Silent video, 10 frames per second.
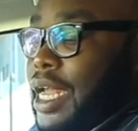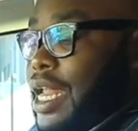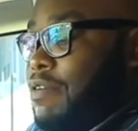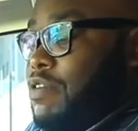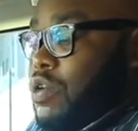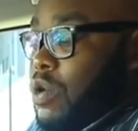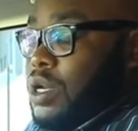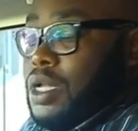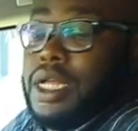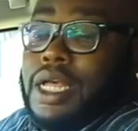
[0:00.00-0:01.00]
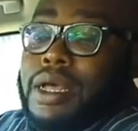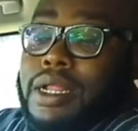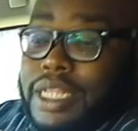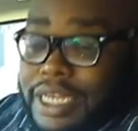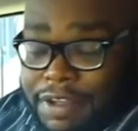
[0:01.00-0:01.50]
can have his own.
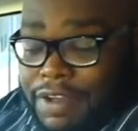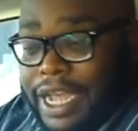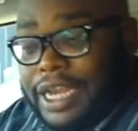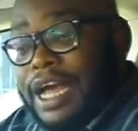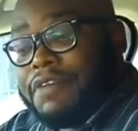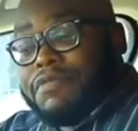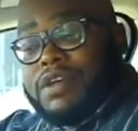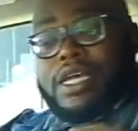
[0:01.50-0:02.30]
The driver can have